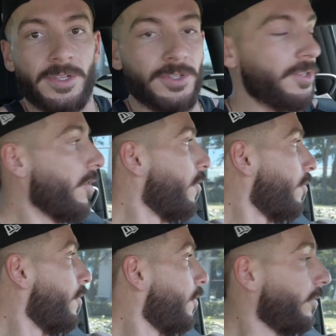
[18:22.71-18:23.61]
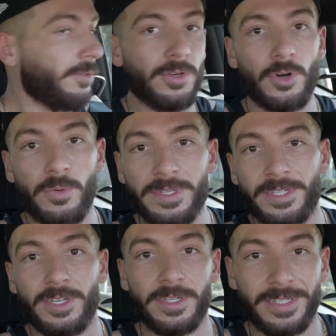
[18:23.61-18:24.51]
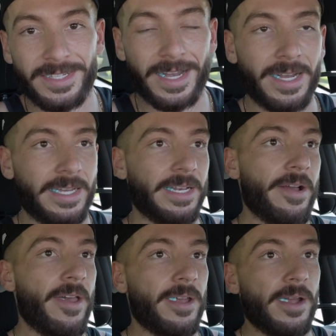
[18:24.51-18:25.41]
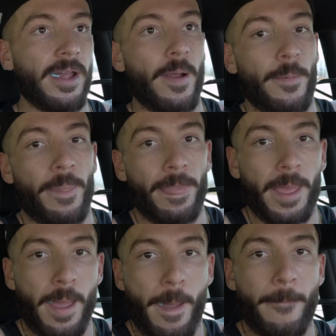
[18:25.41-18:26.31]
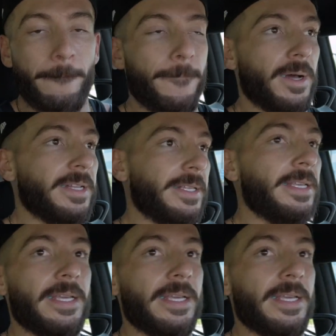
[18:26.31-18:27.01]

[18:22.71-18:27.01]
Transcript: So always a good sign. But